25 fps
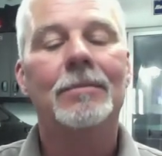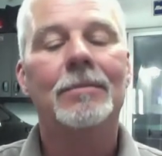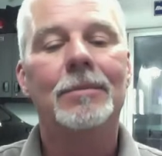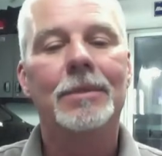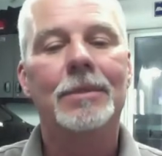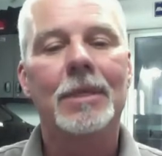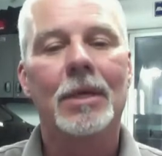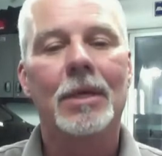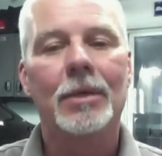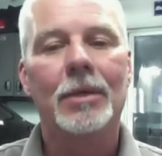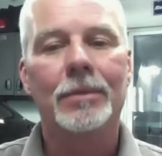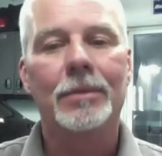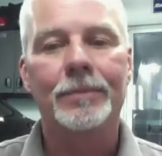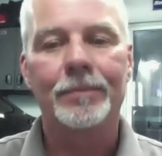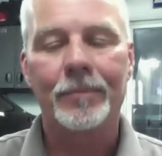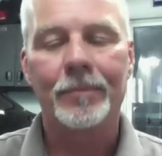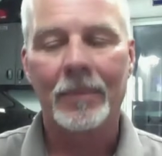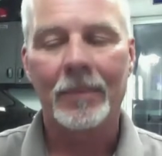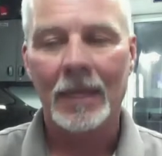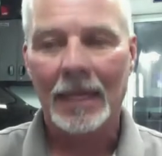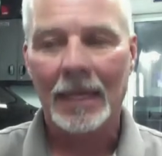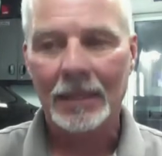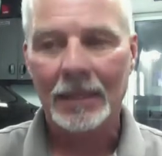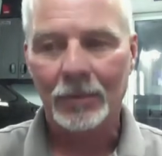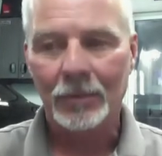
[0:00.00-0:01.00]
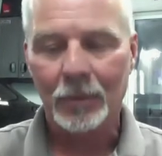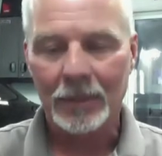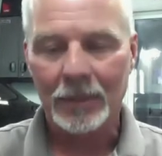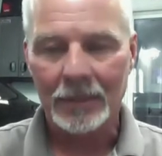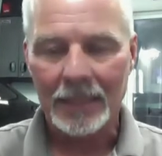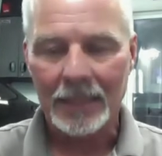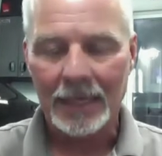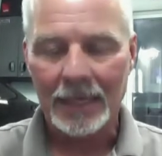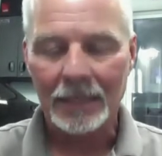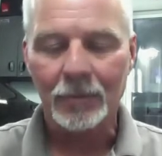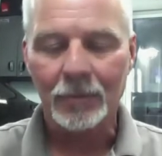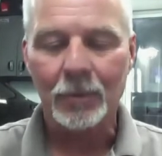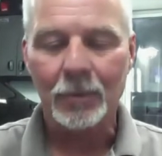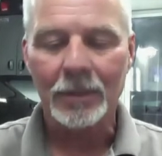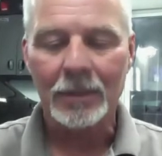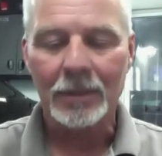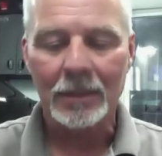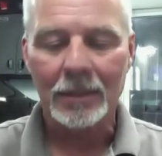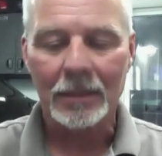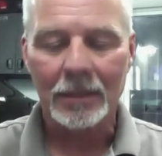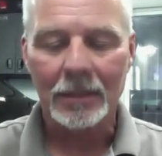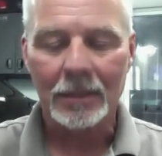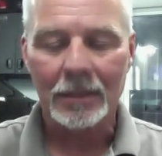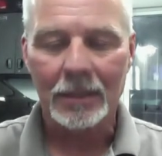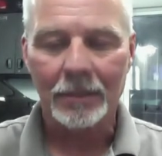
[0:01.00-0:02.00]
So that's what
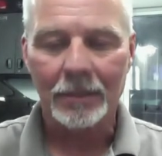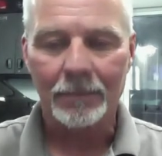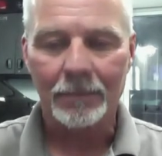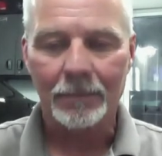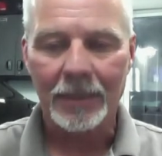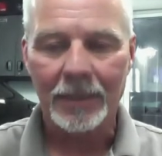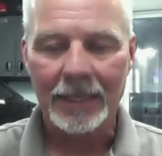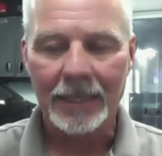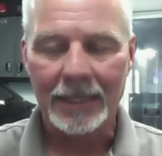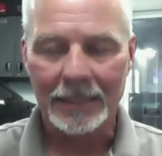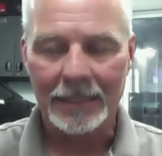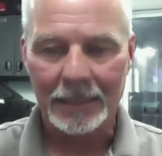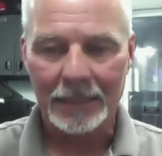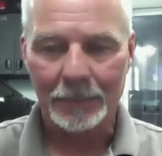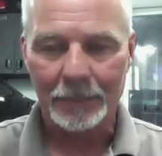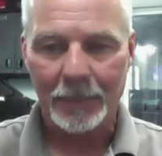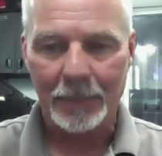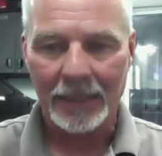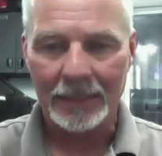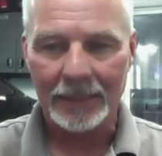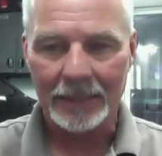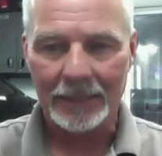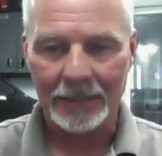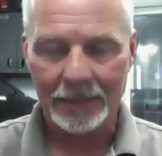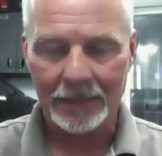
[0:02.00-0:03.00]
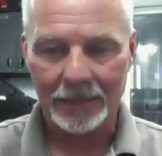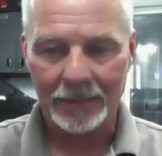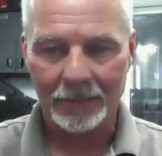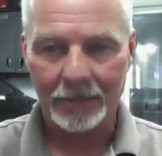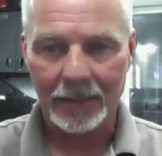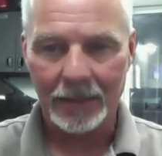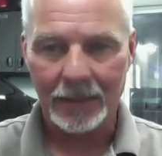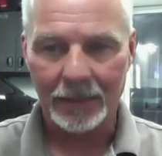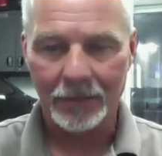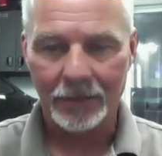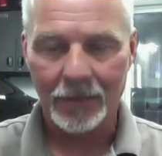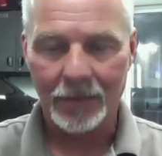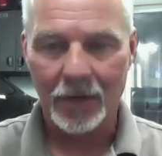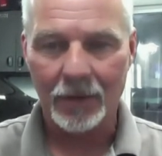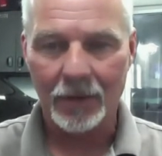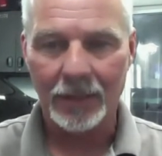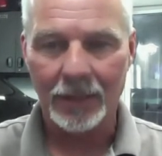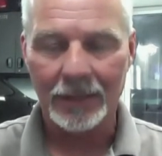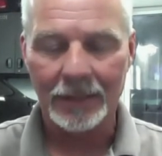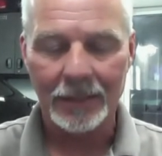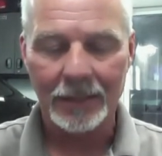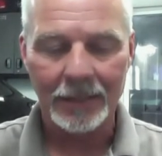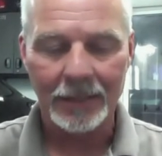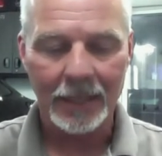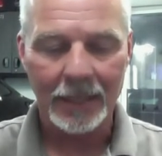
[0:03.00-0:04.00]
the big expense is in
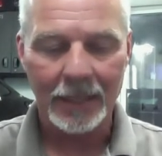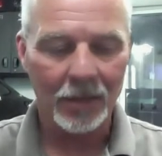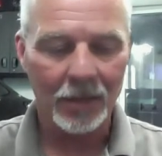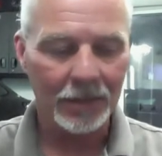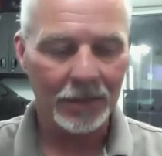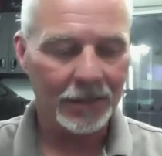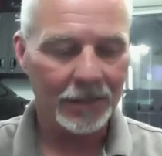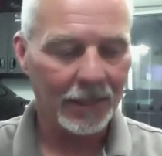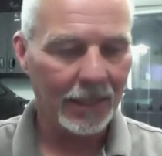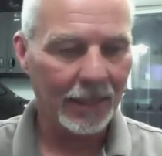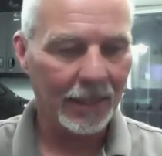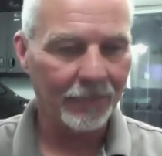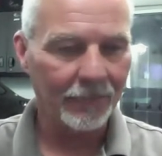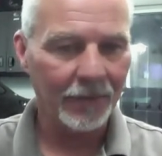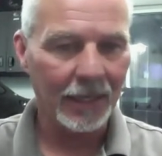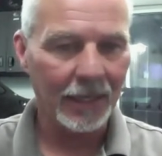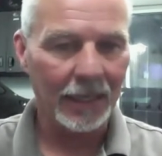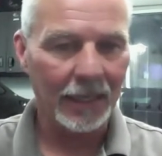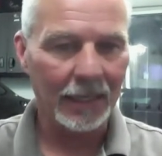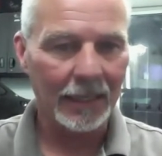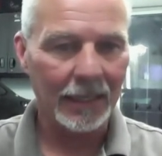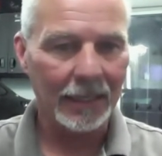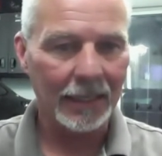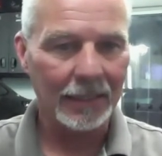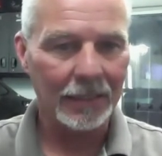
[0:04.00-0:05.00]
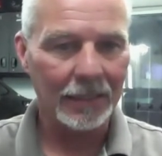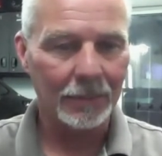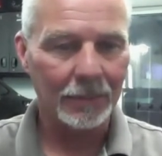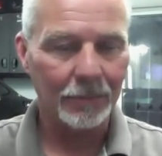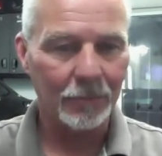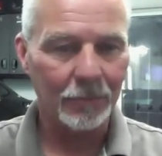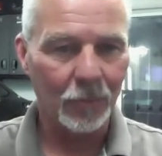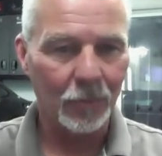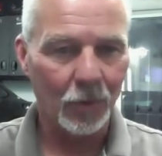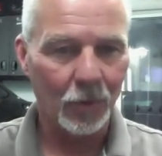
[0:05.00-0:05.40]
coatings, because they are significantly more